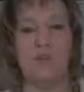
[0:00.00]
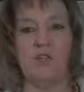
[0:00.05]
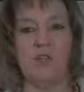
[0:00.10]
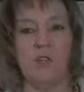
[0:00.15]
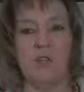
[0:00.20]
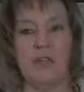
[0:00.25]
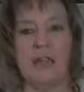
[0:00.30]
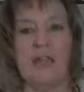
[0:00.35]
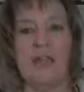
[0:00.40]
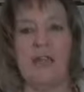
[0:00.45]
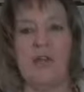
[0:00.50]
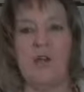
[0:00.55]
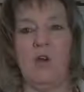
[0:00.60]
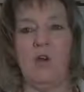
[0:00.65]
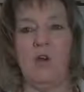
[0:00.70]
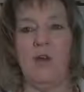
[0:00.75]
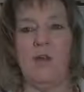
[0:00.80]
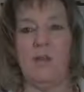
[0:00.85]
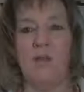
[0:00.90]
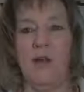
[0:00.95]
which you're going to
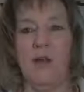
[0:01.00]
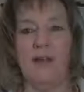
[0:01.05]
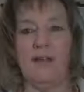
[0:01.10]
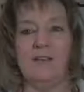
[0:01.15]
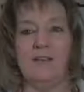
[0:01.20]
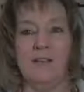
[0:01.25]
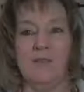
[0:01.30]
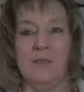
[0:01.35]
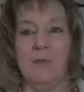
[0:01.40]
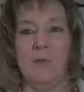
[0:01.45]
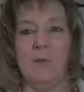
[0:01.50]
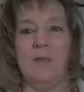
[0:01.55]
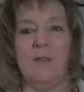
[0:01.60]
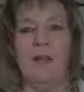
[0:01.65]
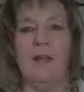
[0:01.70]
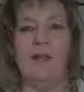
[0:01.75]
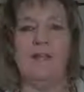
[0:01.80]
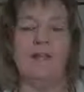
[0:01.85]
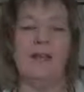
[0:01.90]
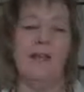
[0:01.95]
hear a lot too.
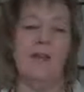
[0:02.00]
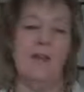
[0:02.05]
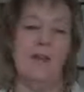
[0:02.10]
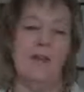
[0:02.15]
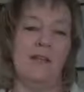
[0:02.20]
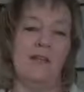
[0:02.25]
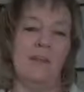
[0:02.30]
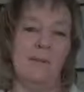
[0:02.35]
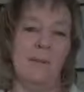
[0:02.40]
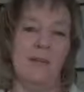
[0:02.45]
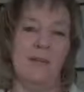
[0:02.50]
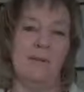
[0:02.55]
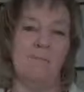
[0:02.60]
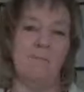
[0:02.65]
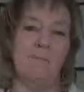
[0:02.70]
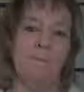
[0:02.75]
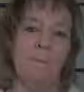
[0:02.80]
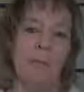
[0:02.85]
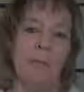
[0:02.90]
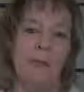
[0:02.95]
That title has
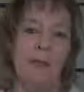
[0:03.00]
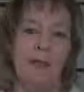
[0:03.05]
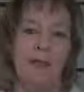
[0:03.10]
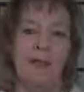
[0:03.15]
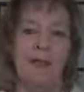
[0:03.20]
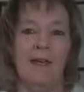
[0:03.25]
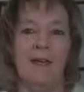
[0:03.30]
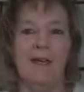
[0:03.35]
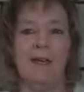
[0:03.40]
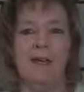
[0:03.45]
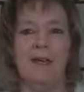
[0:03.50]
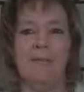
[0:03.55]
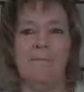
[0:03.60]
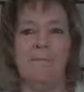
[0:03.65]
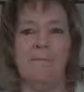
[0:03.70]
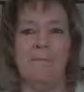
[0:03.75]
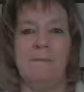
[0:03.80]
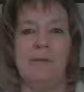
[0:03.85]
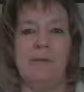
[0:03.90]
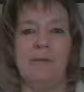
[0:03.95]
been,
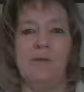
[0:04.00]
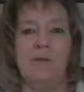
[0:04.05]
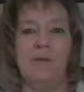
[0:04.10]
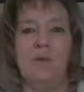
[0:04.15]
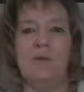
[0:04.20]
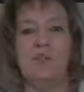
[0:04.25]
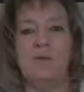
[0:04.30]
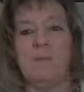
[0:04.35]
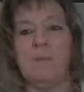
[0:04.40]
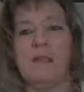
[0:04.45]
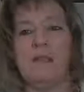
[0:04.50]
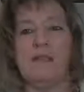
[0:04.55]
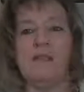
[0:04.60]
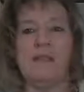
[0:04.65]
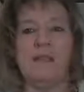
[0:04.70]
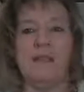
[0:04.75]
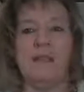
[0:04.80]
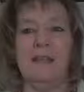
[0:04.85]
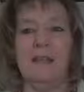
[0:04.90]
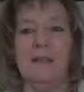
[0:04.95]
which means
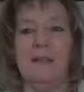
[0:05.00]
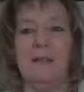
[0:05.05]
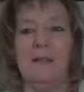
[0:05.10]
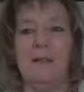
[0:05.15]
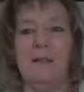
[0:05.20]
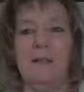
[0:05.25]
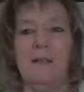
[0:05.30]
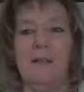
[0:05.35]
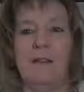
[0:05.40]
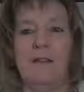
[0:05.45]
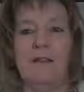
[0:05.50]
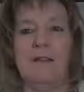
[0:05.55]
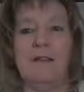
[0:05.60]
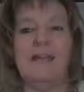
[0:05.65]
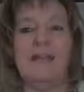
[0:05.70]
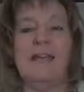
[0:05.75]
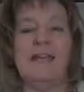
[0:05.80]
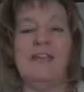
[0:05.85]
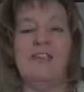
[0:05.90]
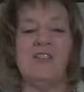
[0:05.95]
that the
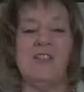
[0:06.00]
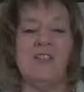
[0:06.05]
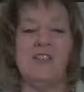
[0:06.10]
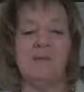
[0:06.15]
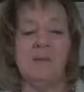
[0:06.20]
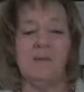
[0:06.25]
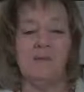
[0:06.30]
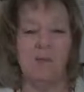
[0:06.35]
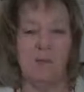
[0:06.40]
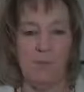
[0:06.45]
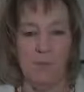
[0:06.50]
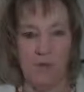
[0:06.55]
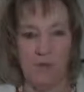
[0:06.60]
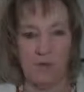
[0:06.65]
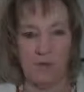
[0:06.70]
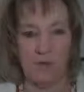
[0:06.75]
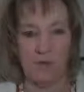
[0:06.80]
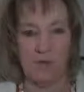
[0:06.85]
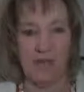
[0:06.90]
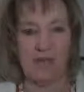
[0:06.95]
THC has been
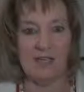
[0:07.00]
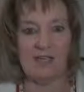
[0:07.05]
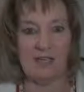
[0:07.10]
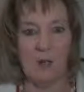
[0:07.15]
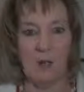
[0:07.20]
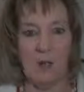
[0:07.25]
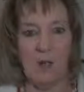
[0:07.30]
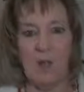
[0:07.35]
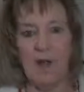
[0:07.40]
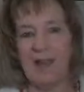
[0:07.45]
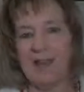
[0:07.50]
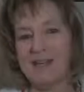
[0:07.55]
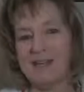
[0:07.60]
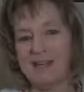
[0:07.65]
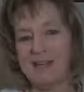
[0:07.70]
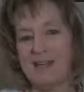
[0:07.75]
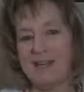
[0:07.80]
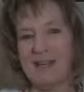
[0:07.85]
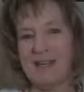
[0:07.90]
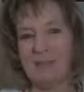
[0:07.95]
removed. Okay, so
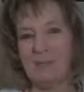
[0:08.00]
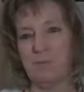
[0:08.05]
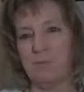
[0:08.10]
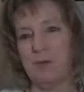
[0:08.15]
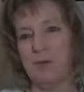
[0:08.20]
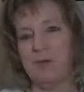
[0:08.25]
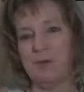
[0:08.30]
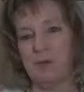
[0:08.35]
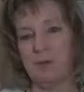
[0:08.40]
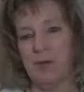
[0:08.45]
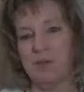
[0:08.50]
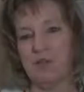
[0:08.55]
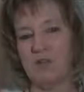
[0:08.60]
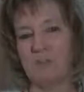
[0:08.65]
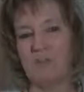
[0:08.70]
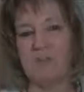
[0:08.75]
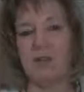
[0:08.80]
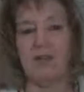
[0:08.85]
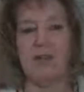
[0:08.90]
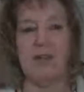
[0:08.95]
isolate, broad
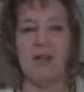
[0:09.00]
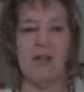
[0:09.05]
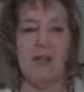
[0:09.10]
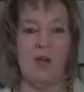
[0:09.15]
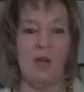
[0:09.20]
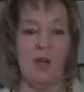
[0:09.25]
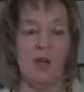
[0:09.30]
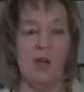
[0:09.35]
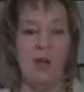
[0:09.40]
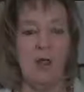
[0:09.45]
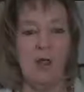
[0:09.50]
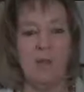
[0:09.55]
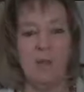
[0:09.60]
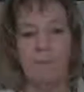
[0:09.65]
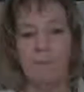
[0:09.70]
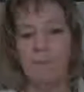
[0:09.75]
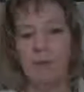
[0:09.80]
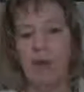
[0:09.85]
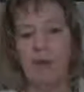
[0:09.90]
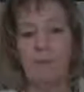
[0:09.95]
spectrum, you're going to hear
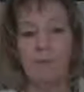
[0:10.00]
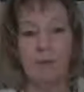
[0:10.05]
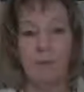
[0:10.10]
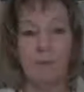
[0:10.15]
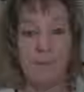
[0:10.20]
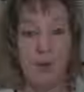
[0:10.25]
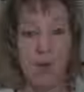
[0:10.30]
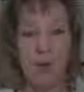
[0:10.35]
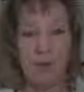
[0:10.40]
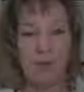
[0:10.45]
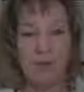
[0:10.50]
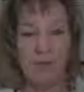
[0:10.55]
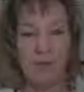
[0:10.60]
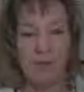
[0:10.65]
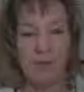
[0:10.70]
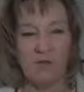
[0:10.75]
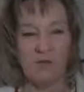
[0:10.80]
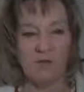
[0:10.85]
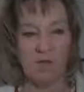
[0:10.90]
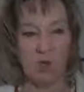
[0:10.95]
probably both of
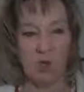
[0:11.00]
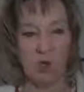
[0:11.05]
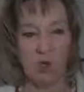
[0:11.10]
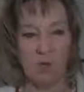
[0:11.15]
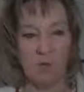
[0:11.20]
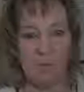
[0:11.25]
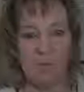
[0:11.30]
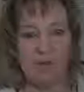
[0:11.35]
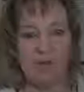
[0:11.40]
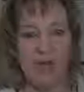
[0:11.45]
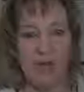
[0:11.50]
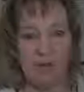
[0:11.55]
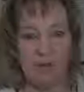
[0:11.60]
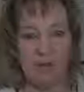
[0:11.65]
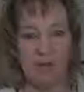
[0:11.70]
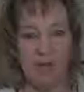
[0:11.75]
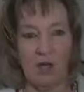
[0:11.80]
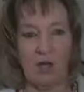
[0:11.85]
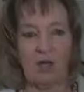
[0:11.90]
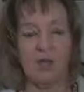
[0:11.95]
those terms
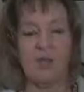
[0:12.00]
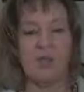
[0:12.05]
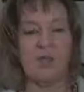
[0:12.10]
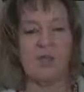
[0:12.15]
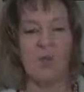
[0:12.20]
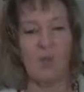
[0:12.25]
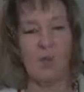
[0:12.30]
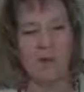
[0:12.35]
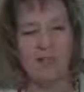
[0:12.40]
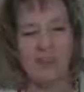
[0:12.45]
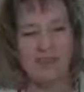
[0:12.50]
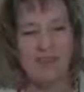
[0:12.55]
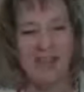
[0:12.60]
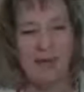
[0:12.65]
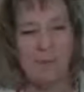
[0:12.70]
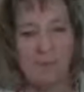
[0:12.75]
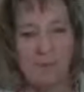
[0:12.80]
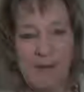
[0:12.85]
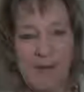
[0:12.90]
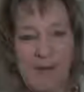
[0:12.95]
out there, and you'll say, what does
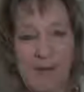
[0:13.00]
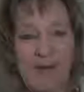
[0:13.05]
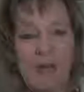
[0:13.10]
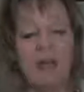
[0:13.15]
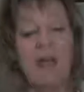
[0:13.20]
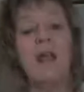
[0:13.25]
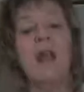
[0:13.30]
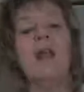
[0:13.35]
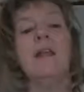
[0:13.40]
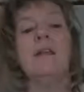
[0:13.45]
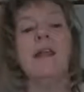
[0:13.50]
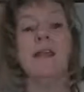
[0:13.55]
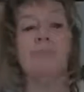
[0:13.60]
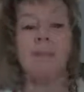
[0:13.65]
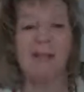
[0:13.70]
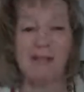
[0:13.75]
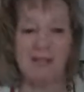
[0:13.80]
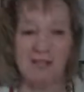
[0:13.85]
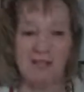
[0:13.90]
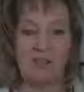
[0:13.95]
that mean? That
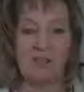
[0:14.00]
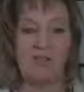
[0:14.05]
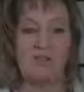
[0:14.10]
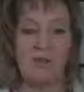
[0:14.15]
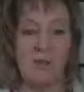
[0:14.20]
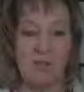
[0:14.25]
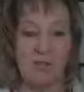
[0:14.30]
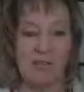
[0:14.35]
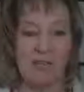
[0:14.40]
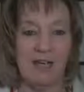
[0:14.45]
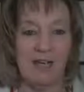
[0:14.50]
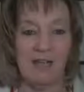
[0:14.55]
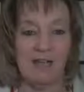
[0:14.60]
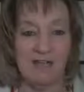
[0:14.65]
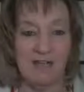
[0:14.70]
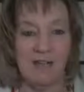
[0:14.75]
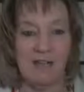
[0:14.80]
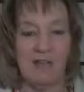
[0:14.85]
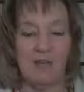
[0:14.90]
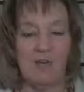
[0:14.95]
means that there's no
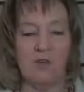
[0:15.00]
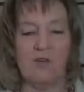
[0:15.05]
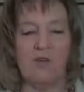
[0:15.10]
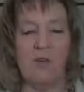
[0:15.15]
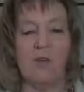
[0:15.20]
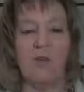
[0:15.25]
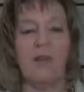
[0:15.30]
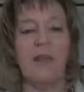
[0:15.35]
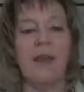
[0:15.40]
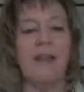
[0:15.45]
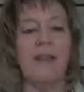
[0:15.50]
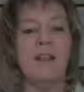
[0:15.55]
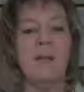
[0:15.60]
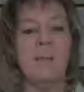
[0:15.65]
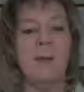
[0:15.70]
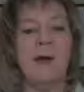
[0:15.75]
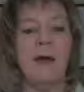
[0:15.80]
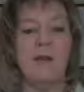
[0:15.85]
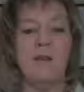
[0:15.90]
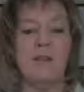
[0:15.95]
THC in there. So a lot of
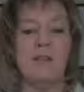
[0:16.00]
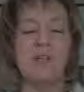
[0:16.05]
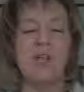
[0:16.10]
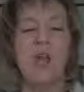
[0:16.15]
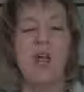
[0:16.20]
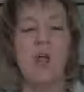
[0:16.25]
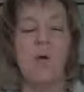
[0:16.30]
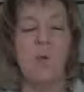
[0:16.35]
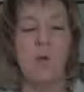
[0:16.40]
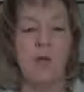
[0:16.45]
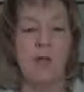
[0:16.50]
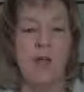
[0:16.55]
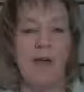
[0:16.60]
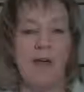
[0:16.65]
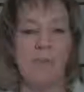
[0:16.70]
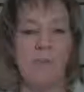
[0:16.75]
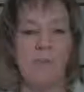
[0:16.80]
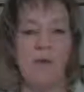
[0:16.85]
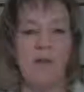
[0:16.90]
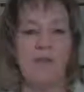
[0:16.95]
the bottles will
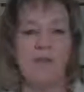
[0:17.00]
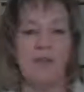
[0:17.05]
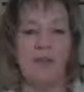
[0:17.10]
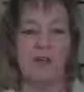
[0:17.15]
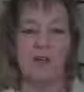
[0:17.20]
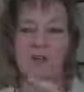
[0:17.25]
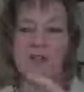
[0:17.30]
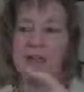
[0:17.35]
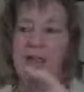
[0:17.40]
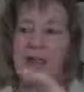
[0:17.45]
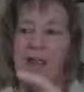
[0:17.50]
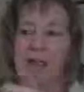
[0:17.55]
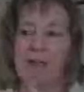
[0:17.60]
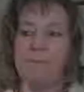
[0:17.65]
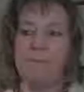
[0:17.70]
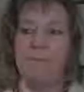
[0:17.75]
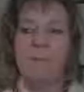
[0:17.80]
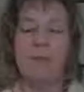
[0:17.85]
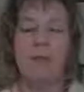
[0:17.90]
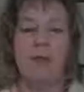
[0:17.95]
come with, it'll
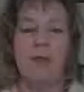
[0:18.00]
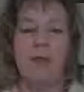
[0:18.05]
say,